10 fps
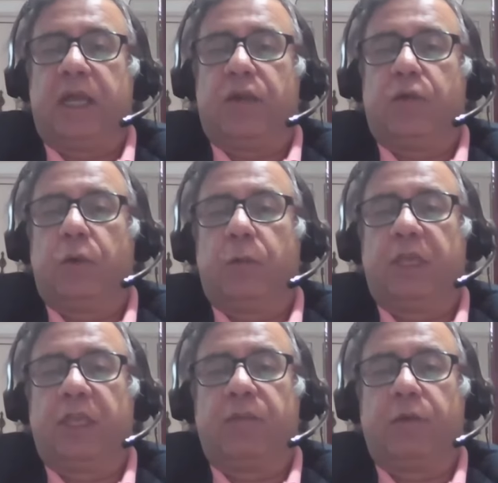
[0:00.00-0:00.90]
who will be
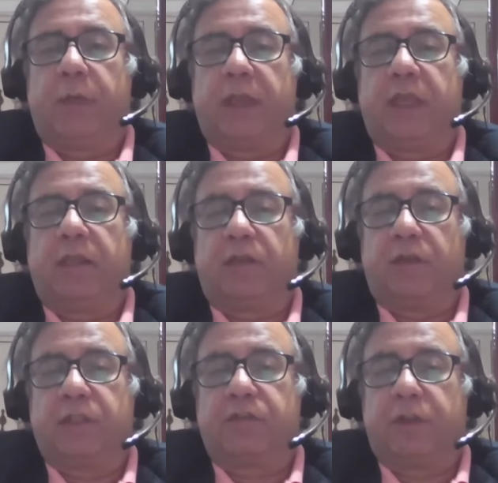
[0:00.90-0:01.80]
key for making the
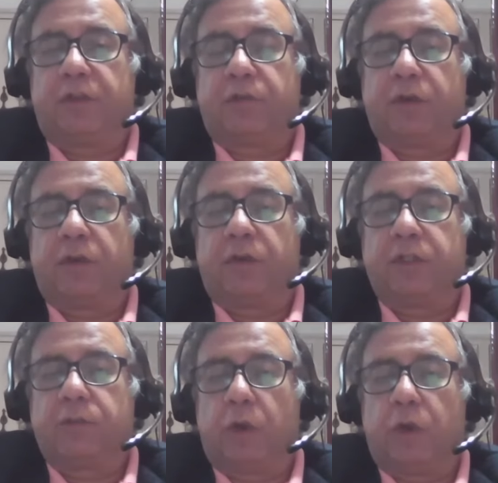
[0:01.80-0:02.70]
grids fit for
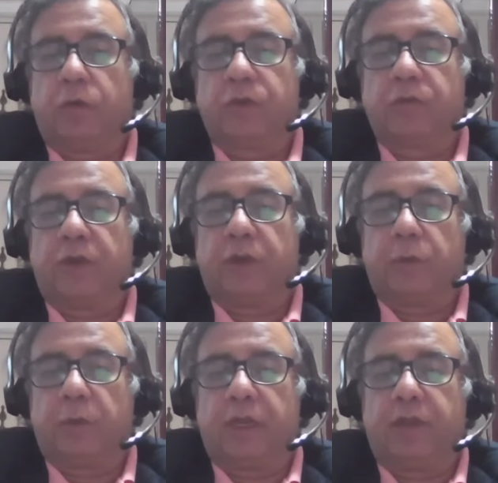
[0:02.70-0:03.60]
increased volumes of
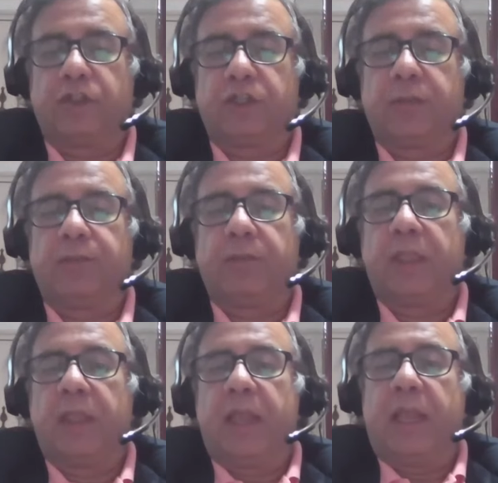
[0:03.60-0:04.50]
renewable energy.
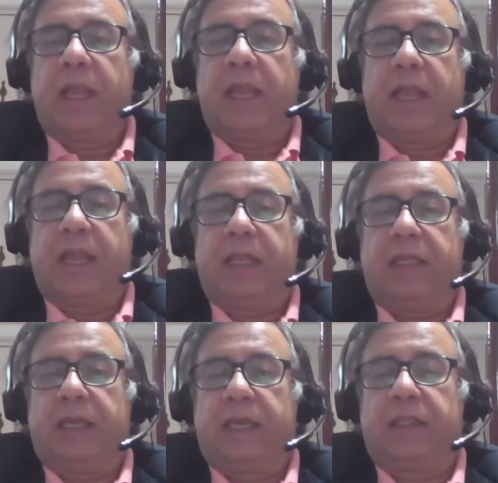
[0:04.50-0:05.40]

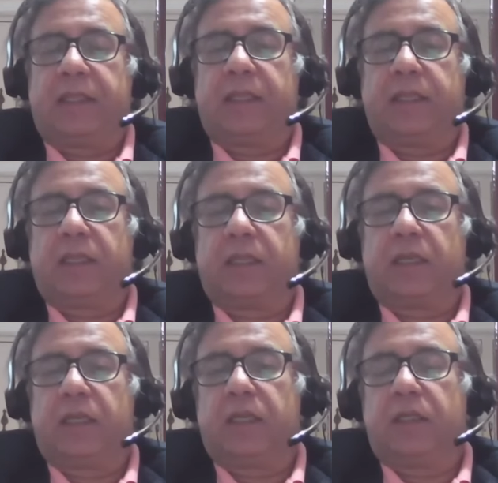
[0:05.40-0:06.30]
And I think
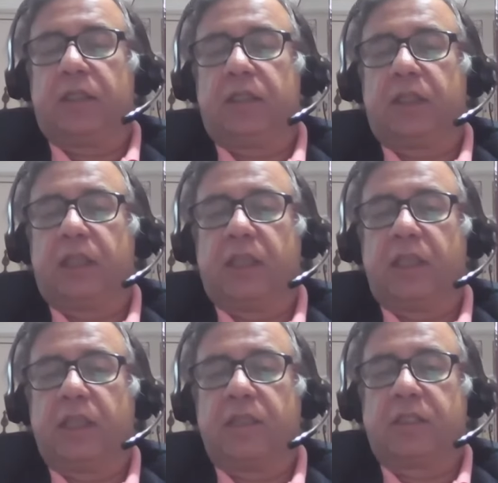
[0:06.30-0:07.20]
the
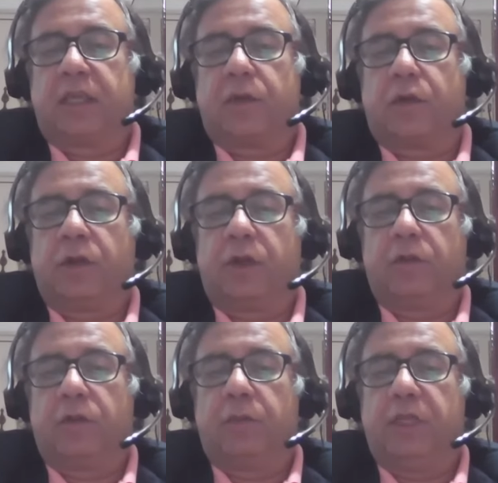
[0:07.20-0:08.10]
thinking is that according
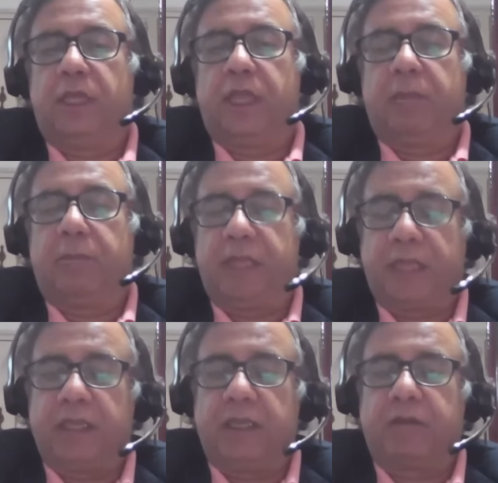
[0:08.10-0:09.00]
to the
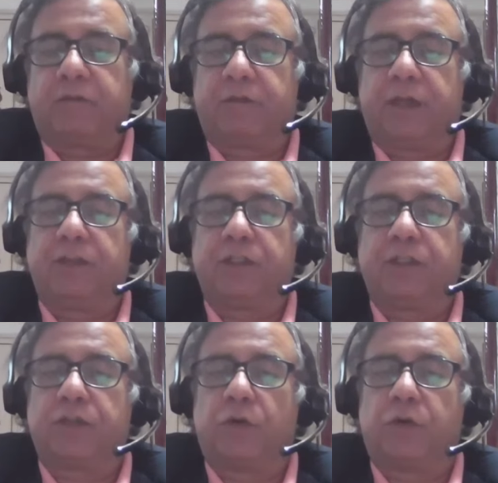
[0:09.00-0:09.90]
BNEF Energy
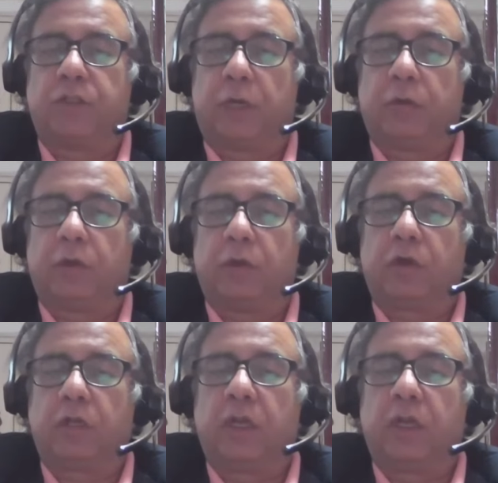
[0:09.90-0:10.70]
Storage Outlook,